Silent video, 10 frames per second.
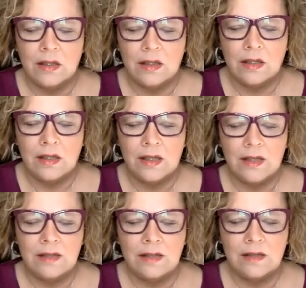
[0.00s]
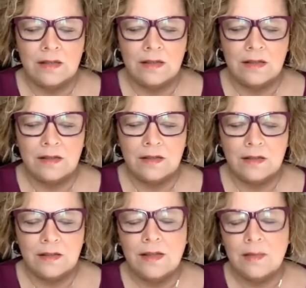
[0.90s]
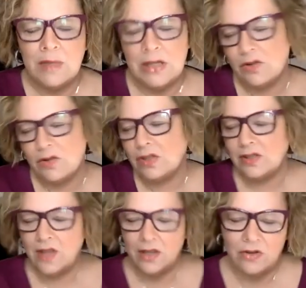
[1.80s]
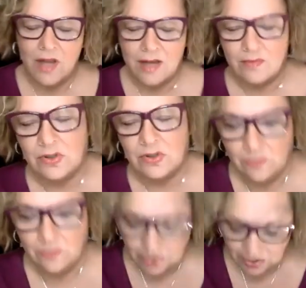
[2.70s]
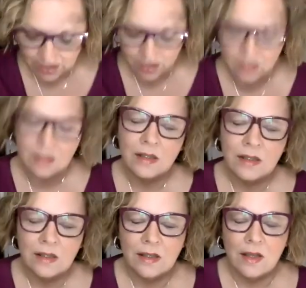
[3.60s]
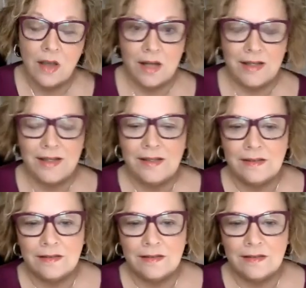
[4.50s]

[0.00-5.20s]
And let me know, just nod your head when you've really got it.